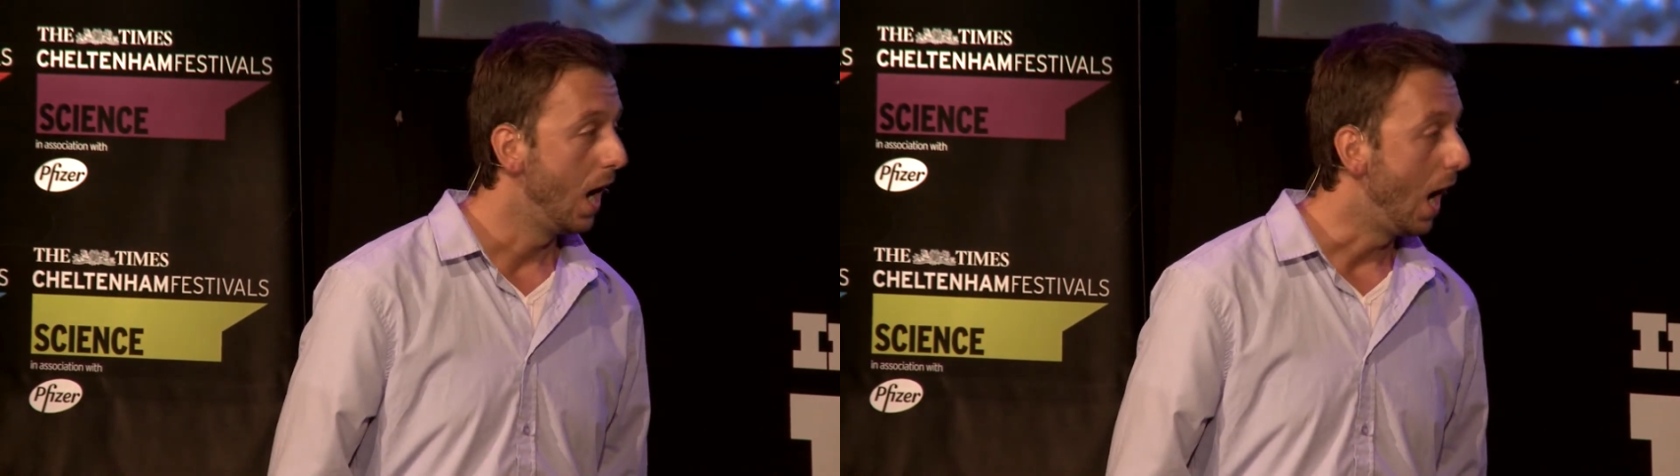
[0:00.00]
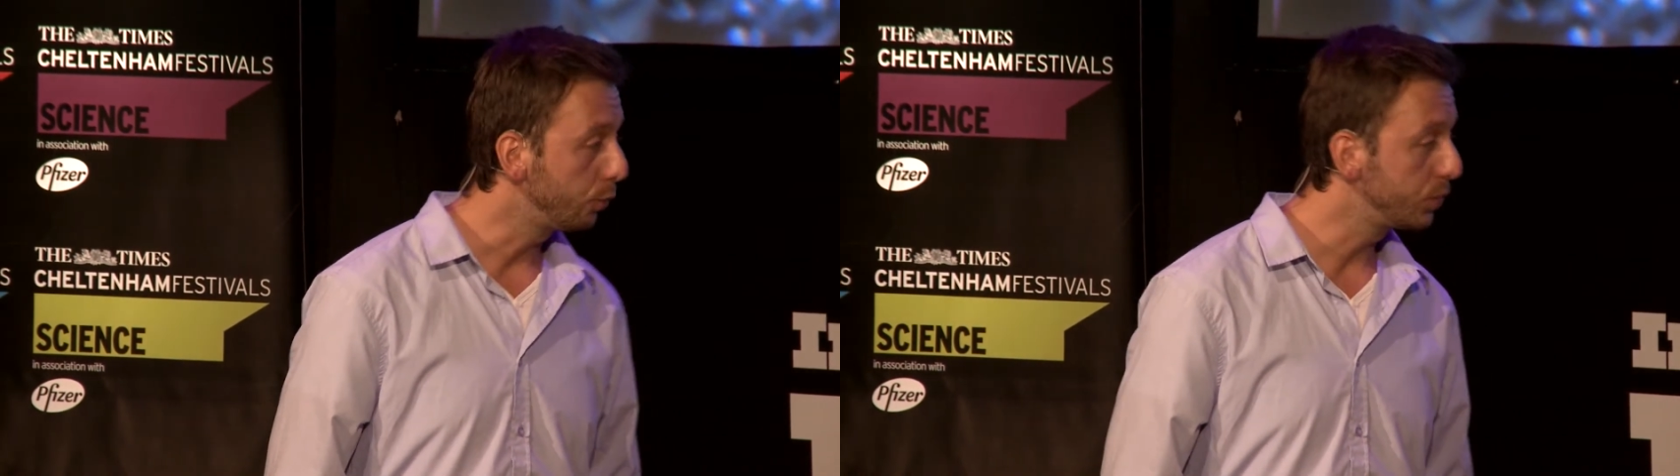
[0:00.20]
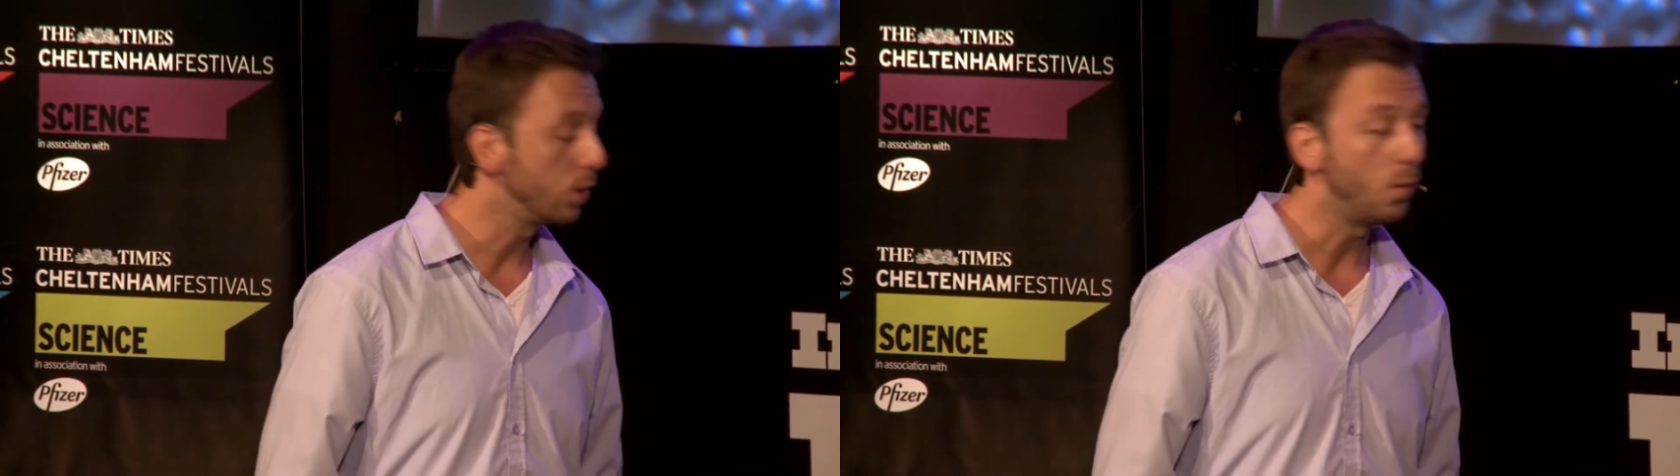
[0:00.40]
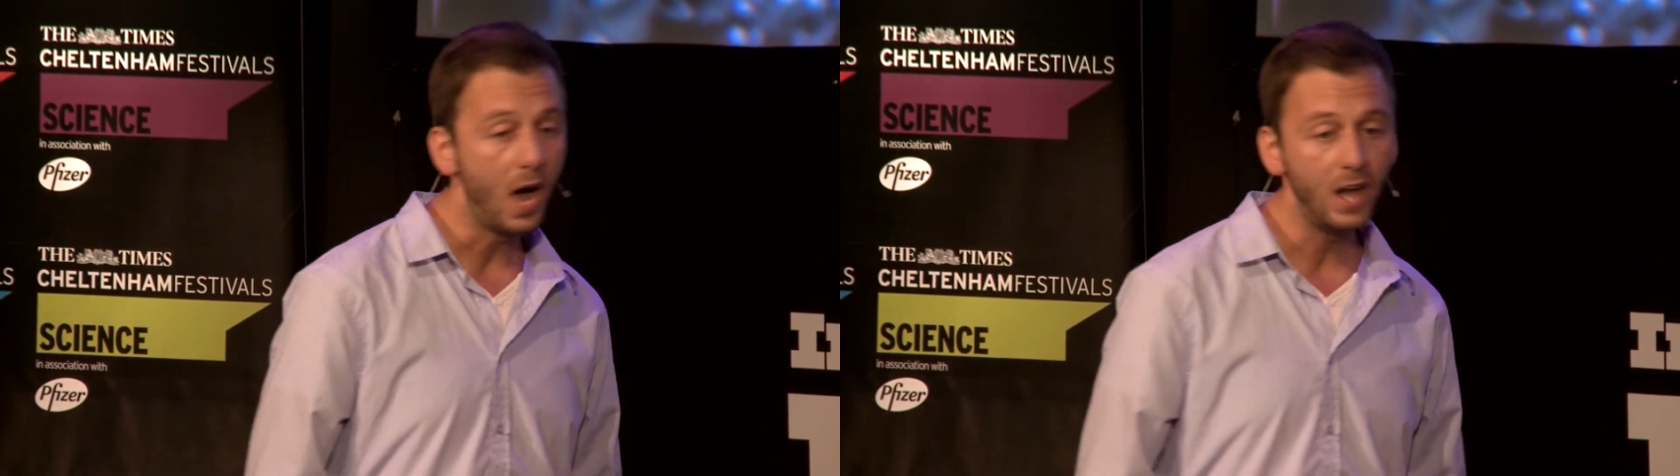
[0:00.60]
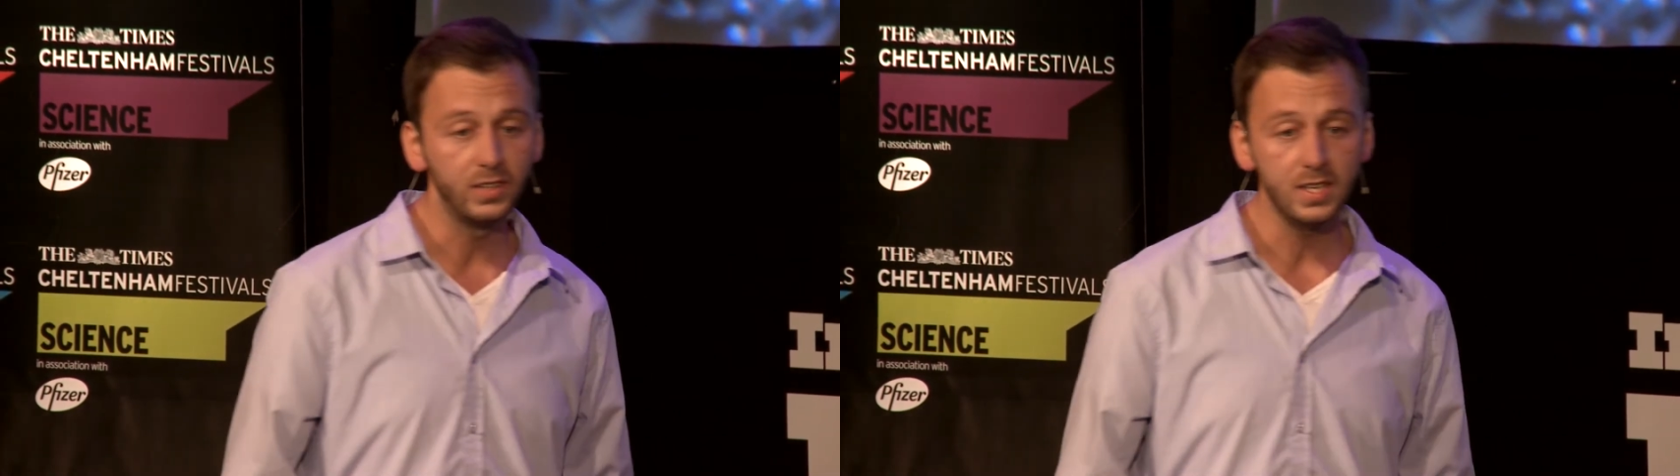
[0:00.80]
After a
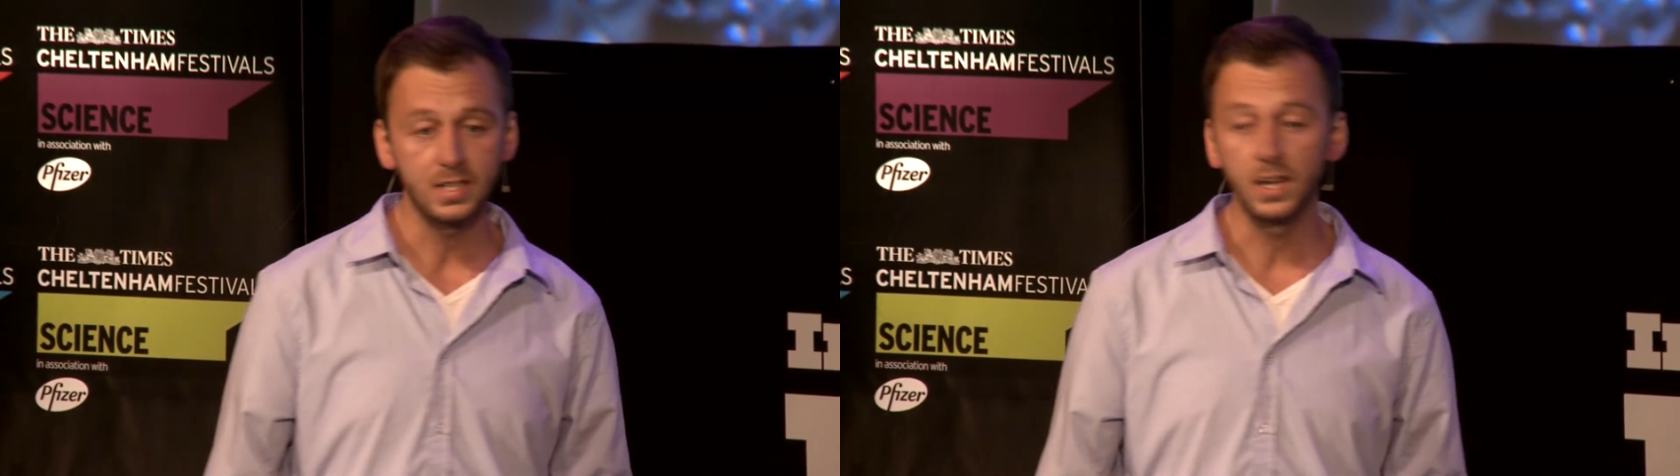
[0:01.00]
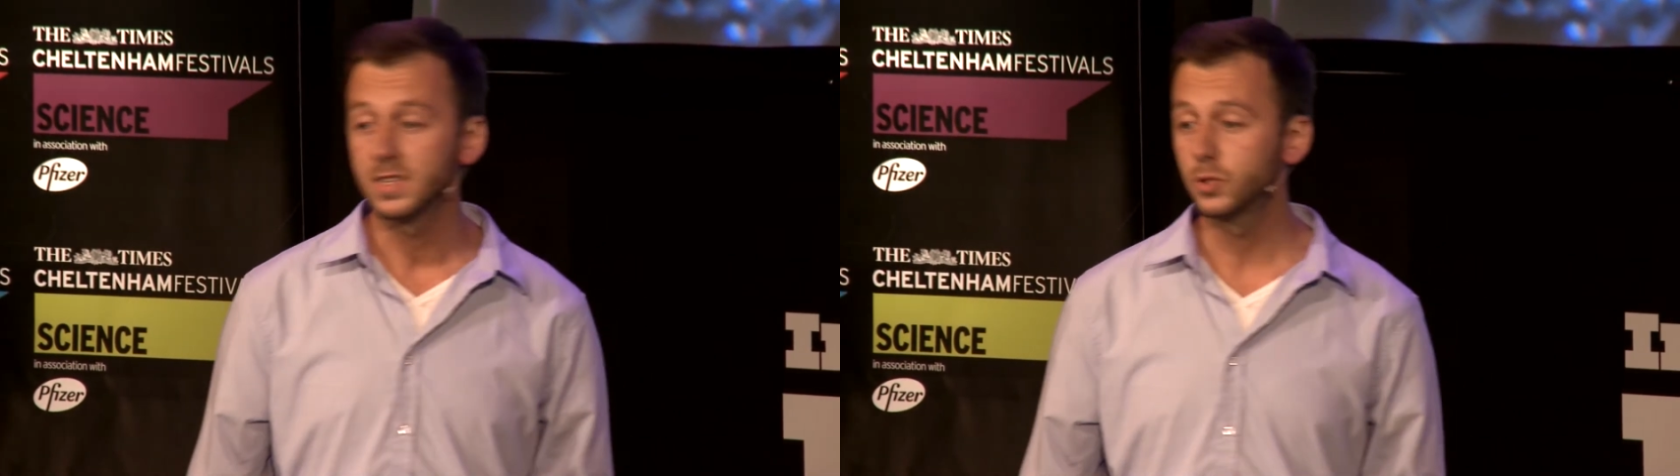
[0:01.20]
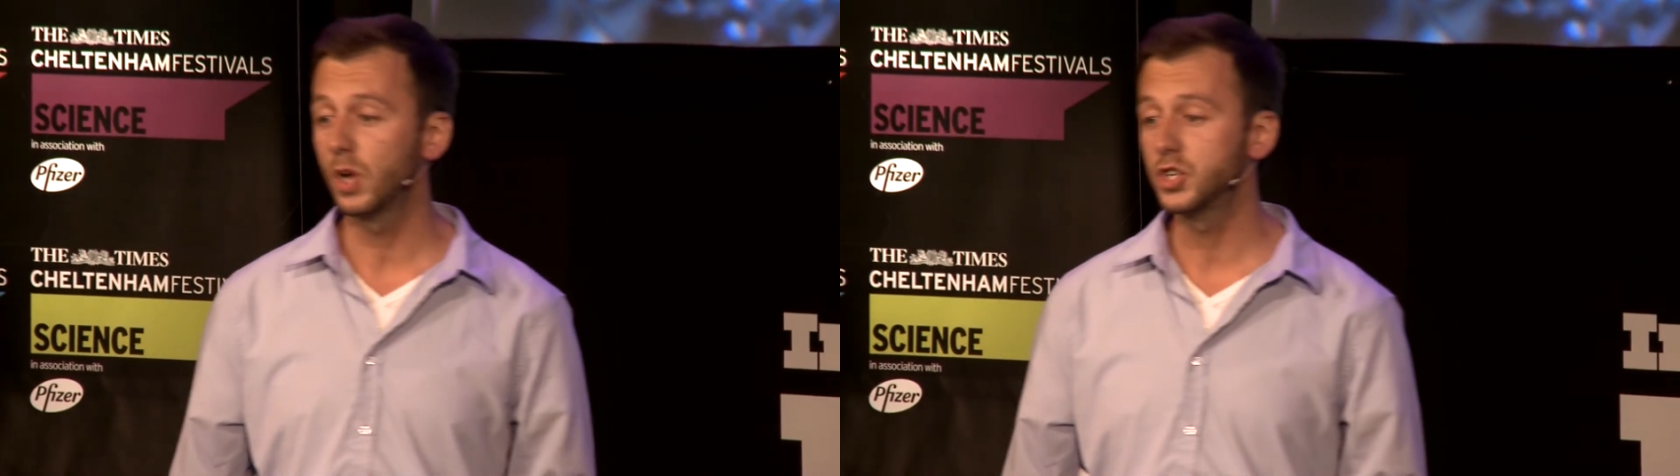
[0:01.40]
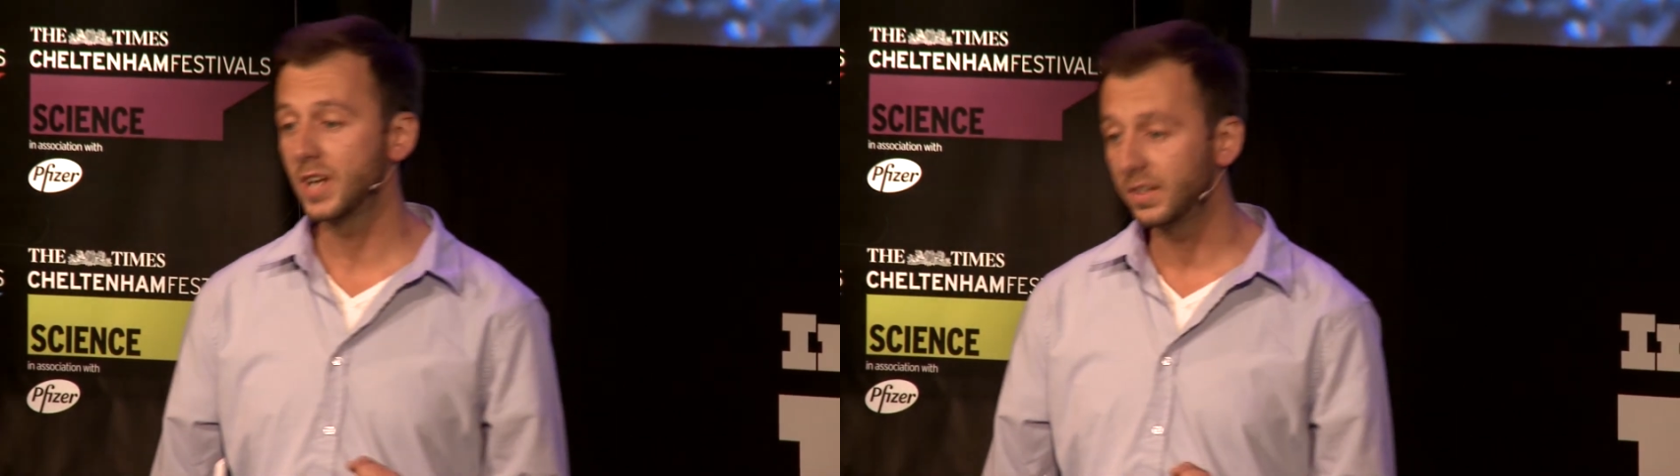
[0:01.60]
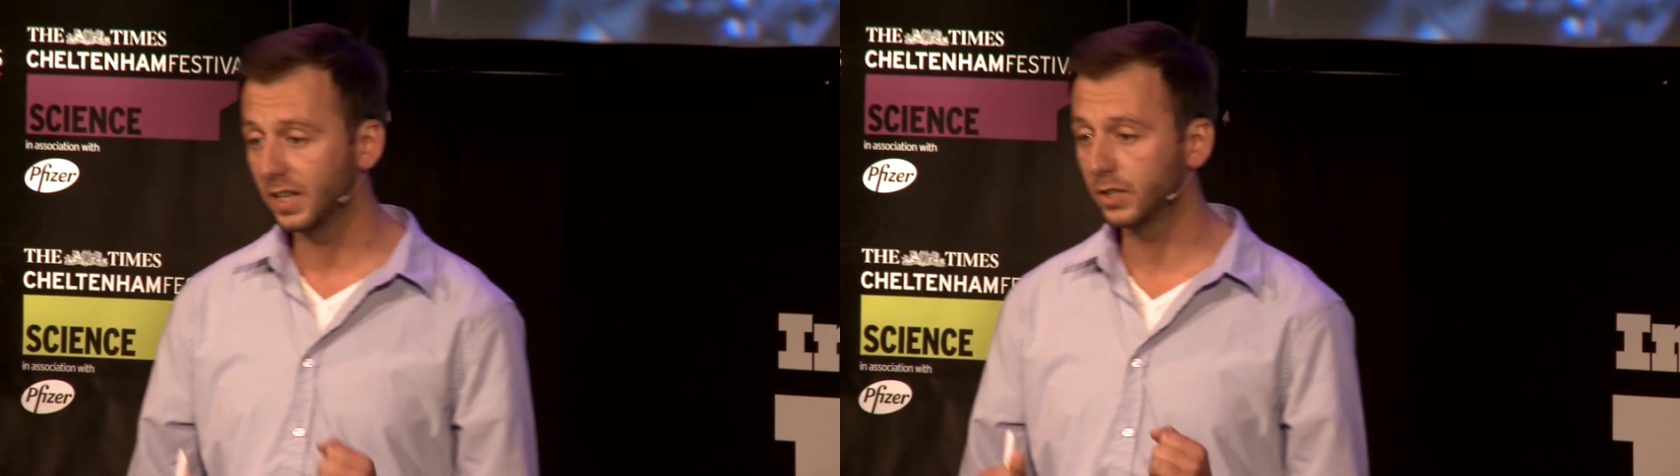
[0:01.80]
while, this leads to a
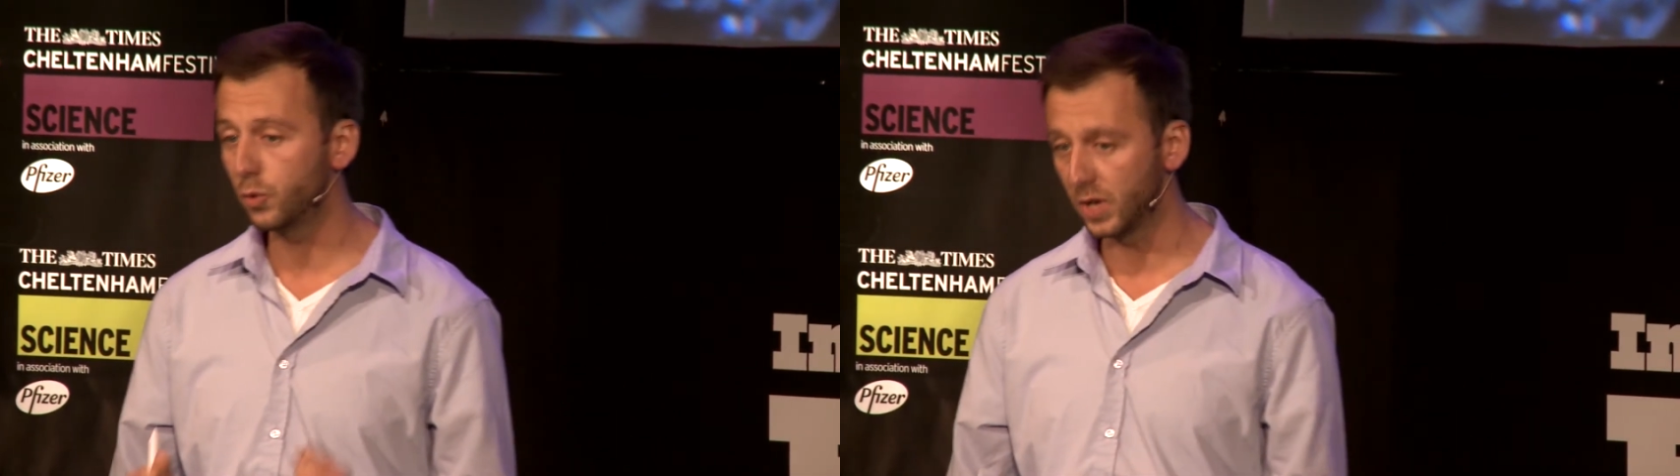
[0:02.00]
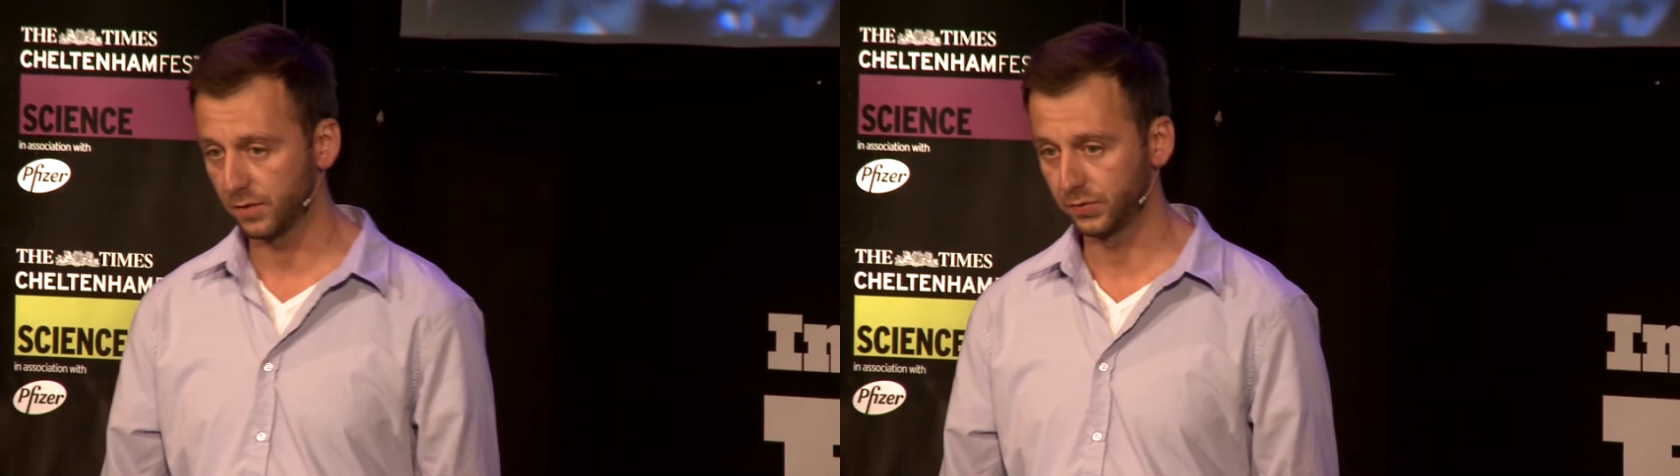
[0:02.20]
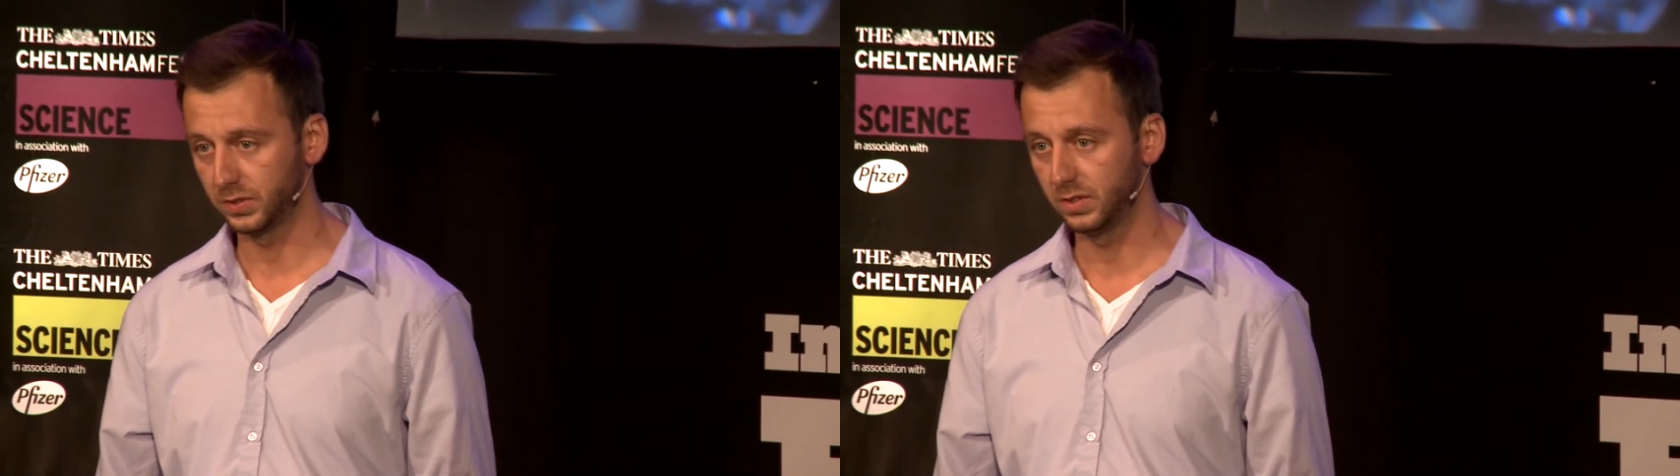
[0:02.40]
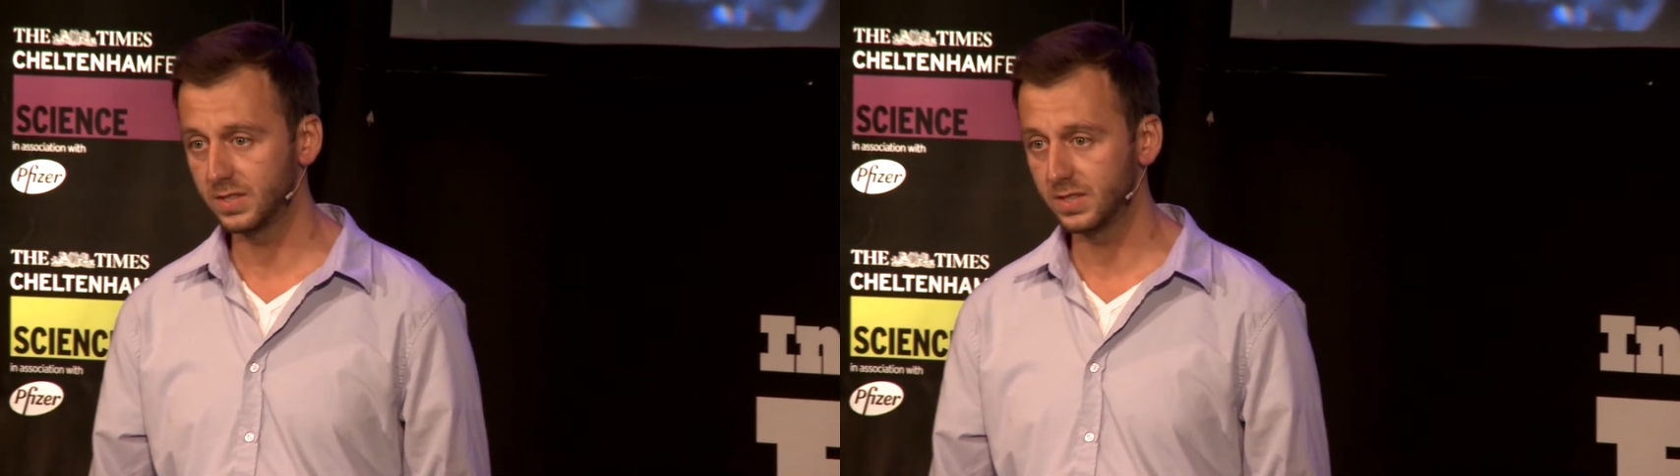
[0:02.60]
genetic drift.